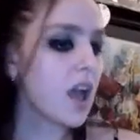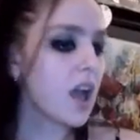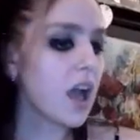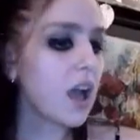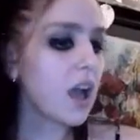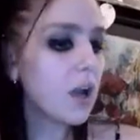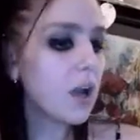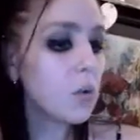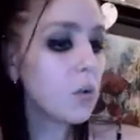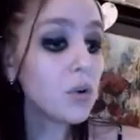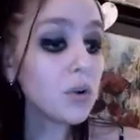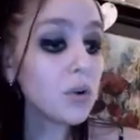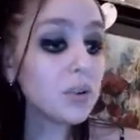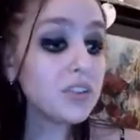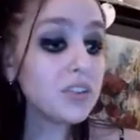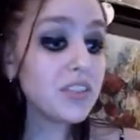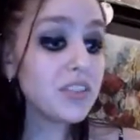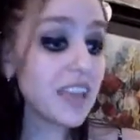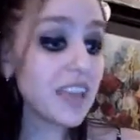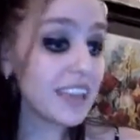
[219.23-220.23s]
I won't go
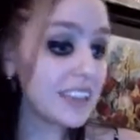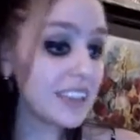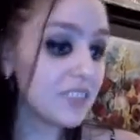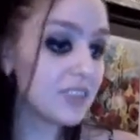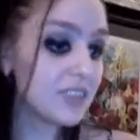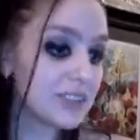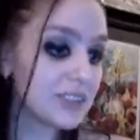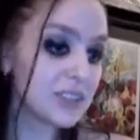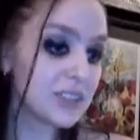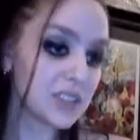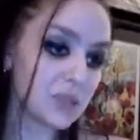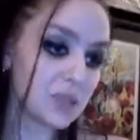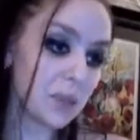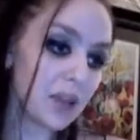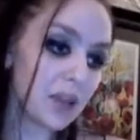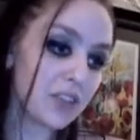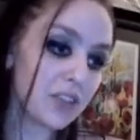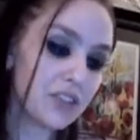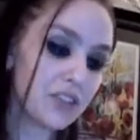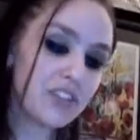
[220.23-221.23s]
into that either because that's on
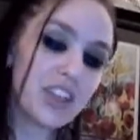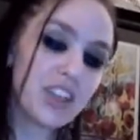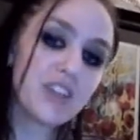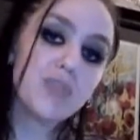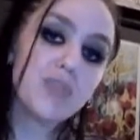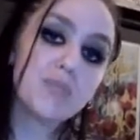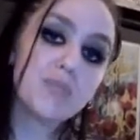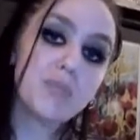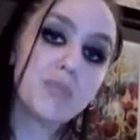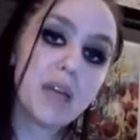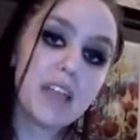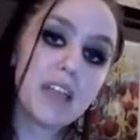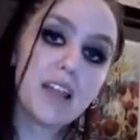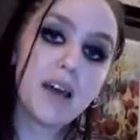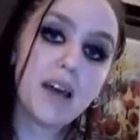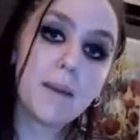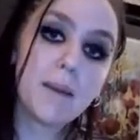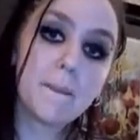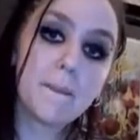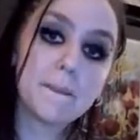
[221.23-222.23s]
my other channel, but
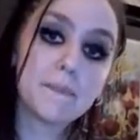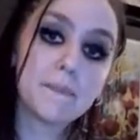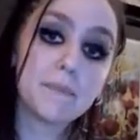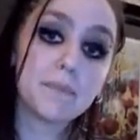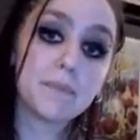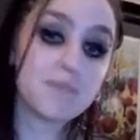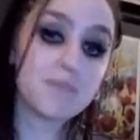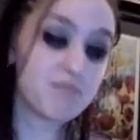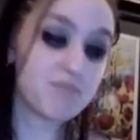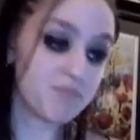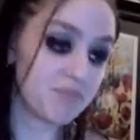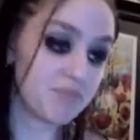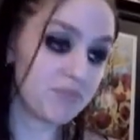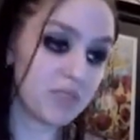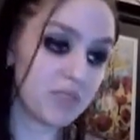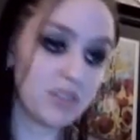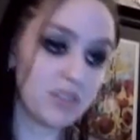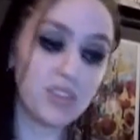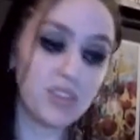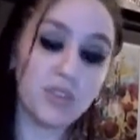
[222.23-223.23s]

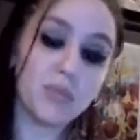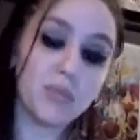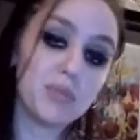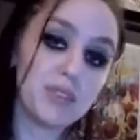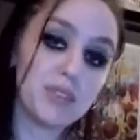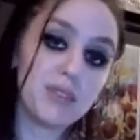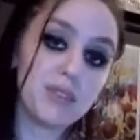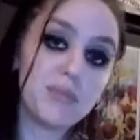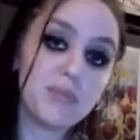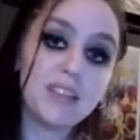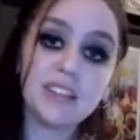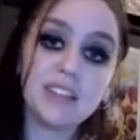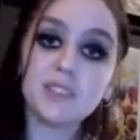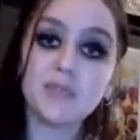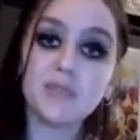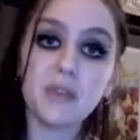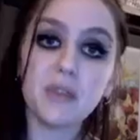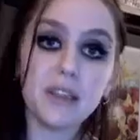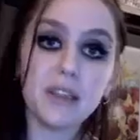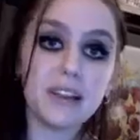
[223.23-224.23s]
you don't believe me, that's
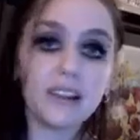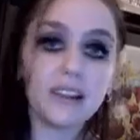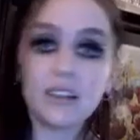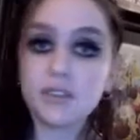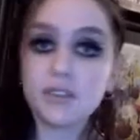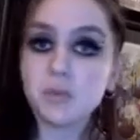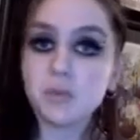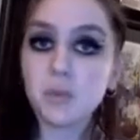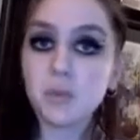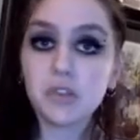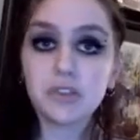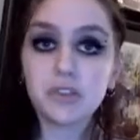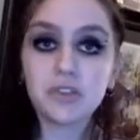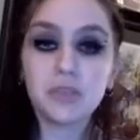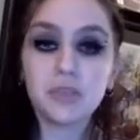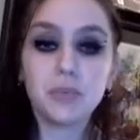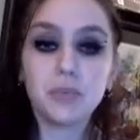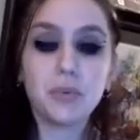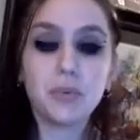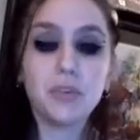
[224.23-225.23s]
fine. I got some research
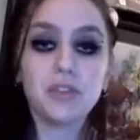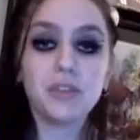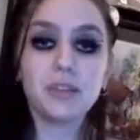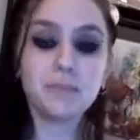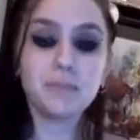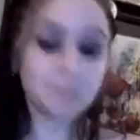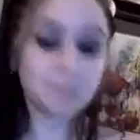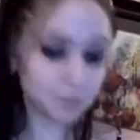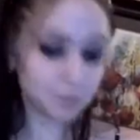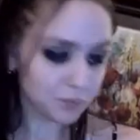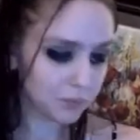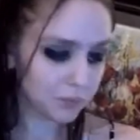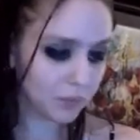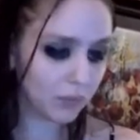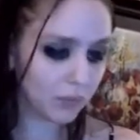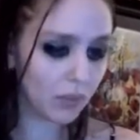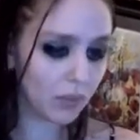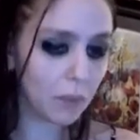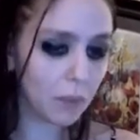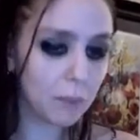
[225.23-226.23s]
to prove it.
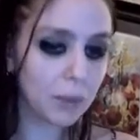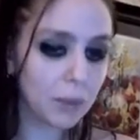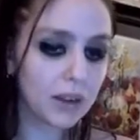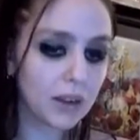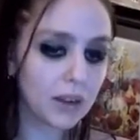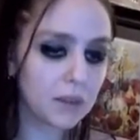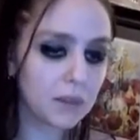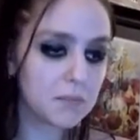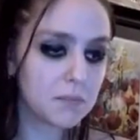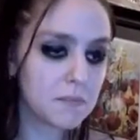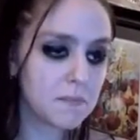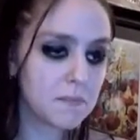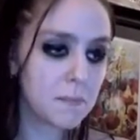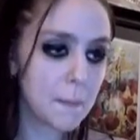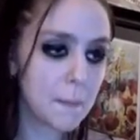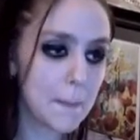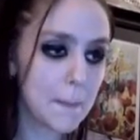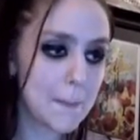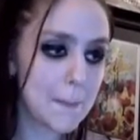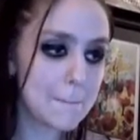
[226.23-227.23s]
But I'm
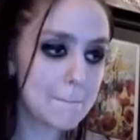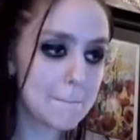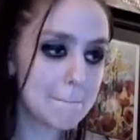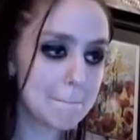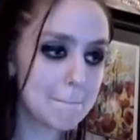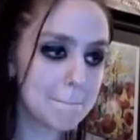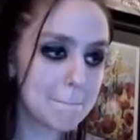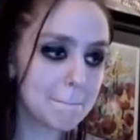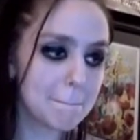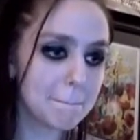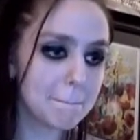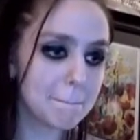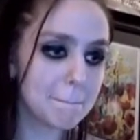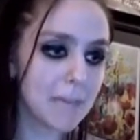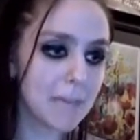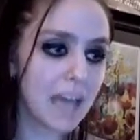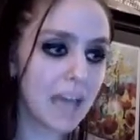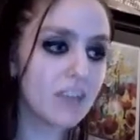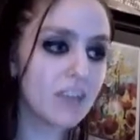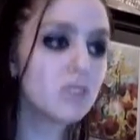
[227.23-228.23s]

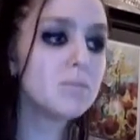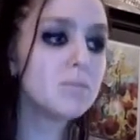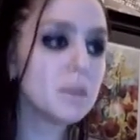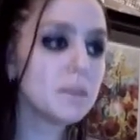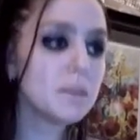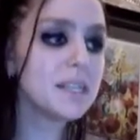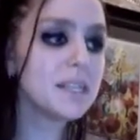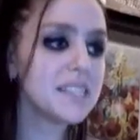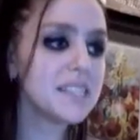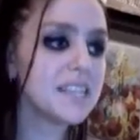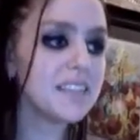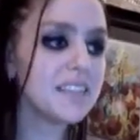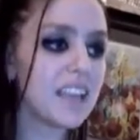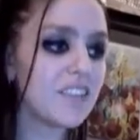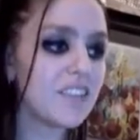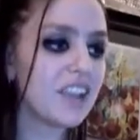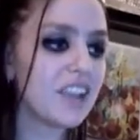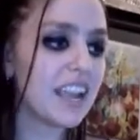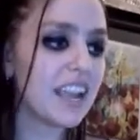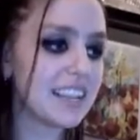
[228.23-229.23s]
not saying that
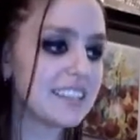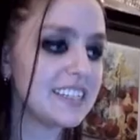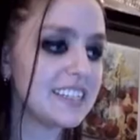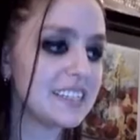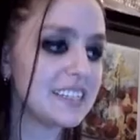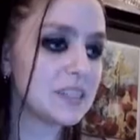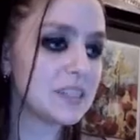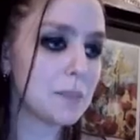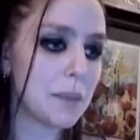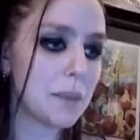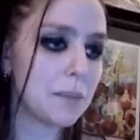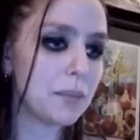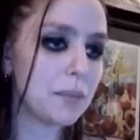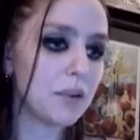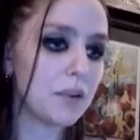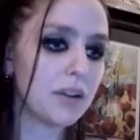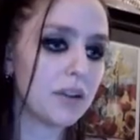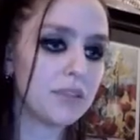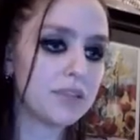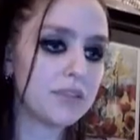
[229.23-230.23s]
every auntie is a member
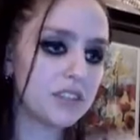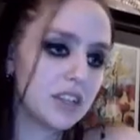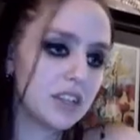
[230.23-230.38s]
of,